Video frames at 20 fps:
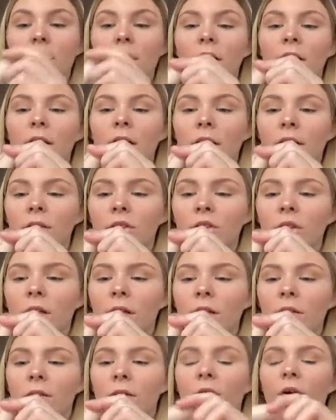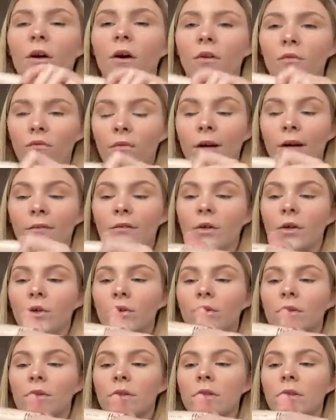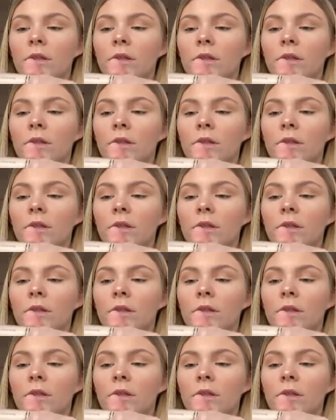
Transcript: in the shade Fair Rose.